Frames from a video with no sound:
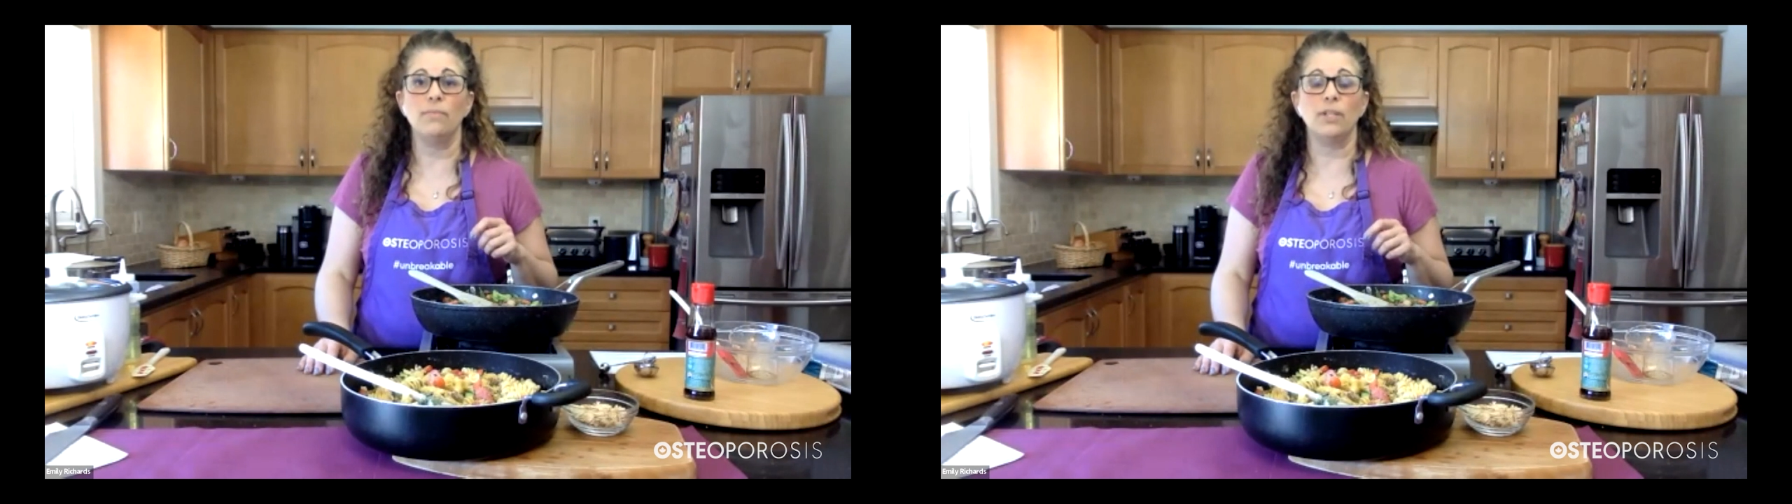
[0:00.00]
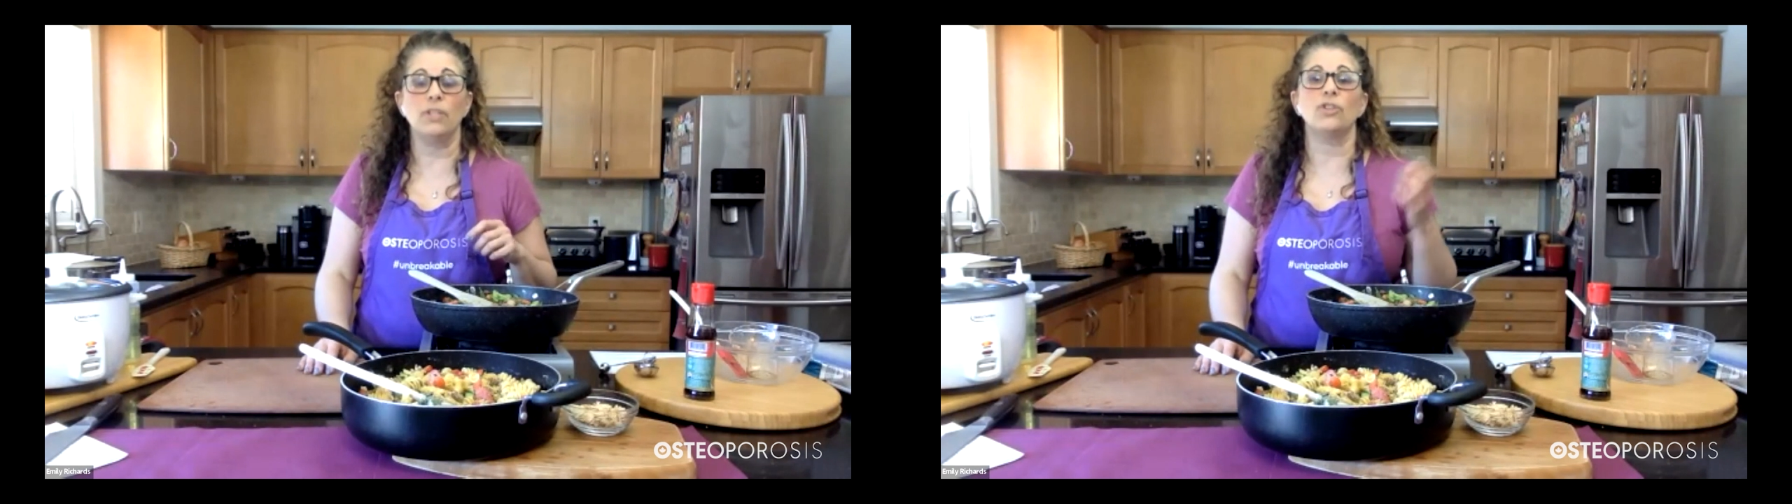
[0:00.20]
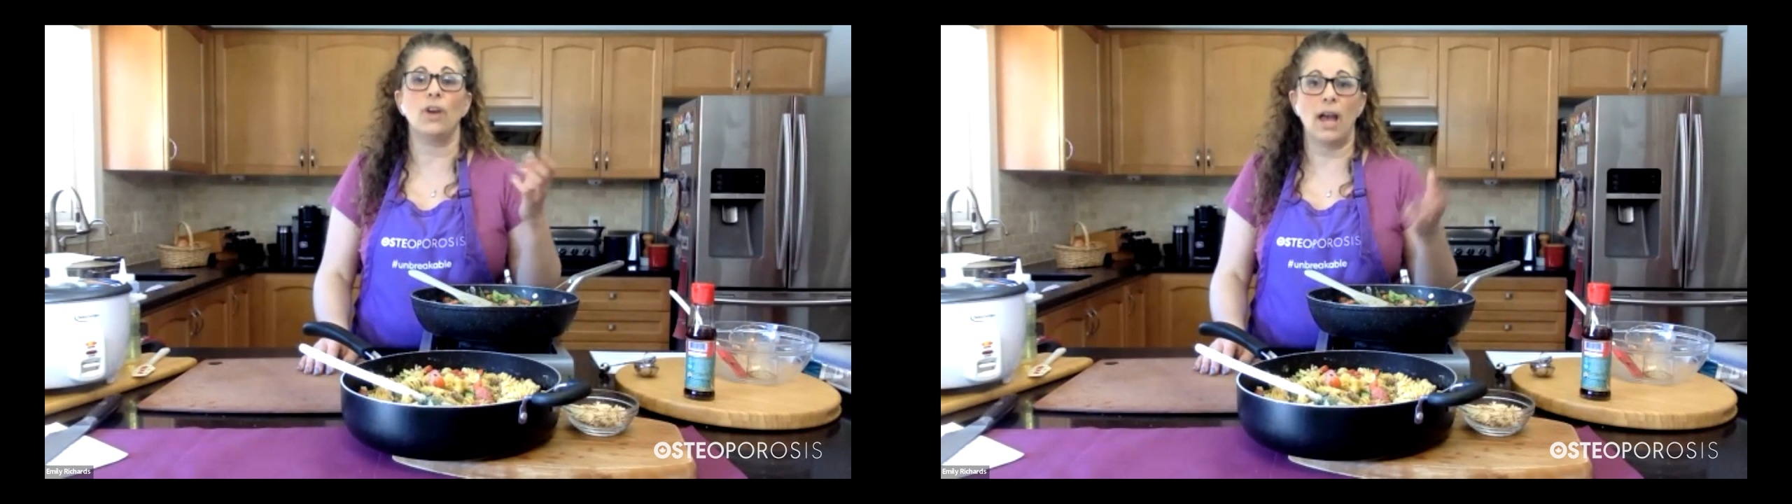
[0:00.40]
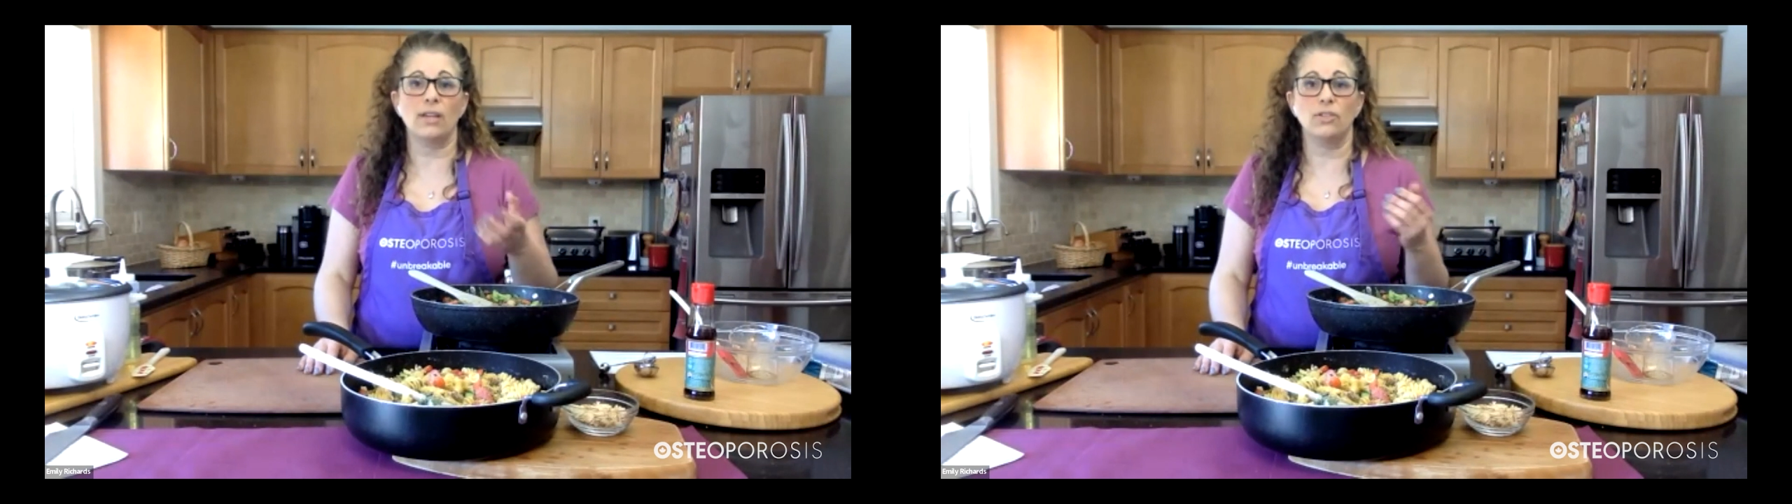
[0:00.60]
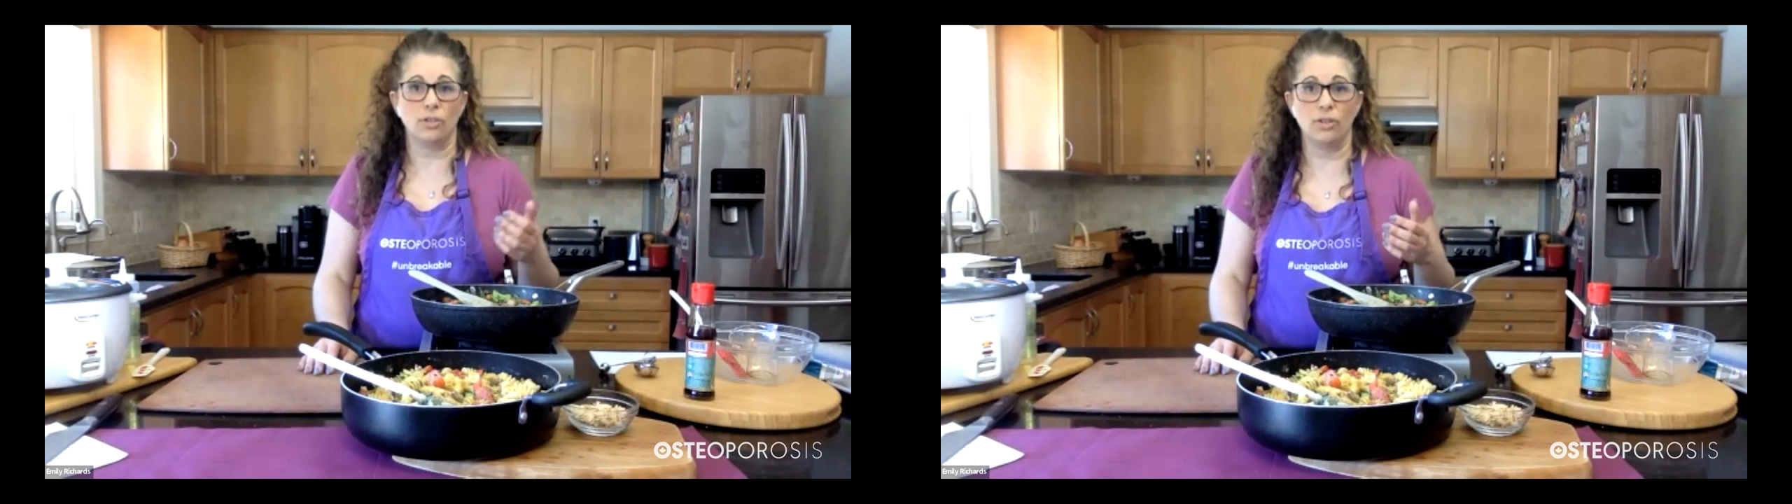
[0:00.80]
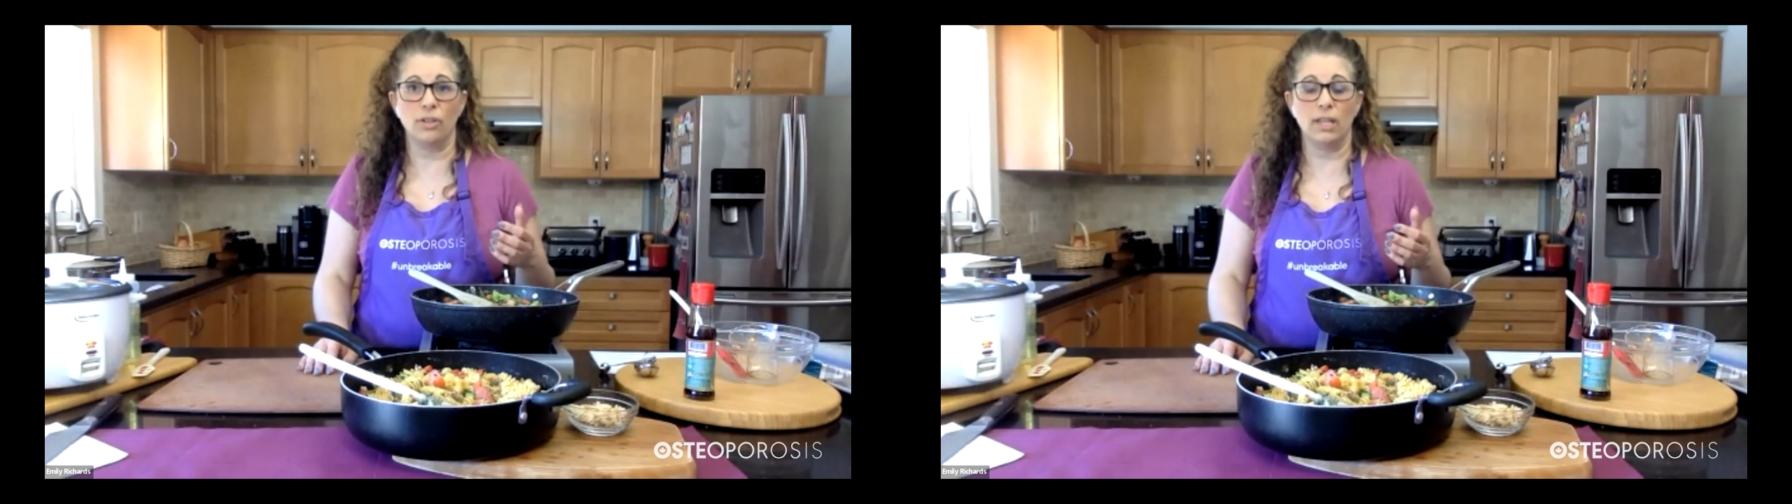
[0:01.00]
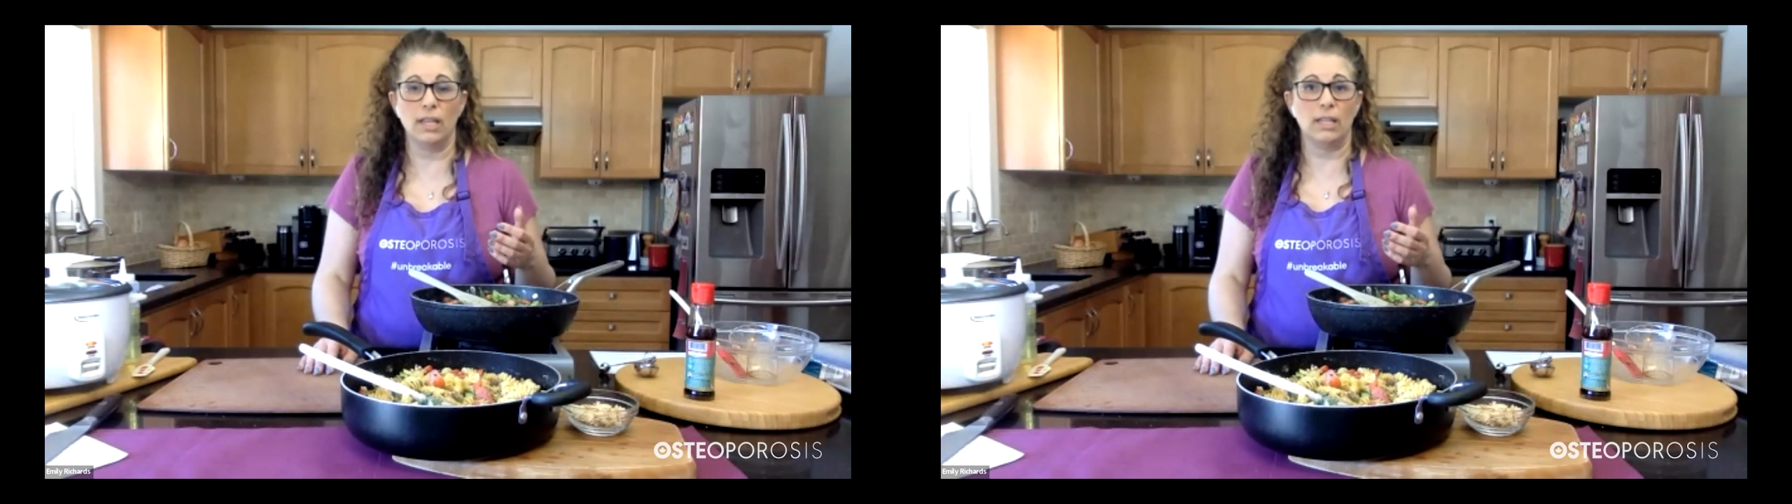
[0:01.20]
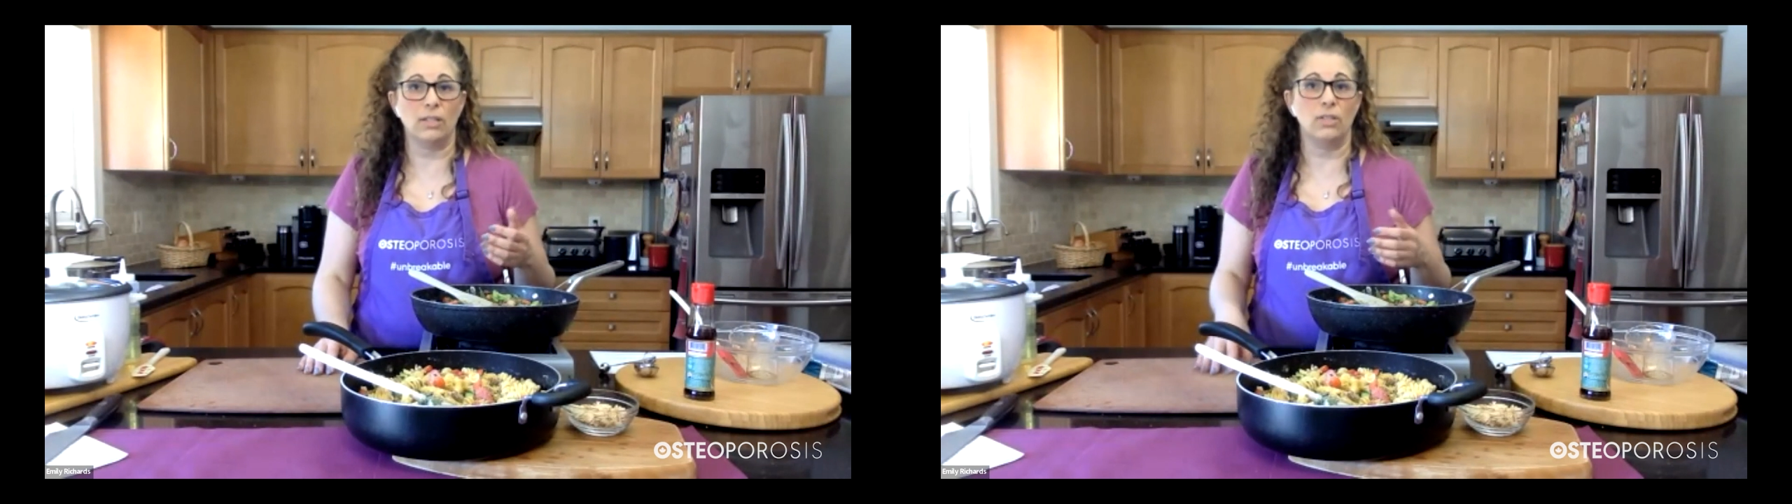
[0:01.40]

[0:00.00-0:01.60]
mixture as you're cooking it.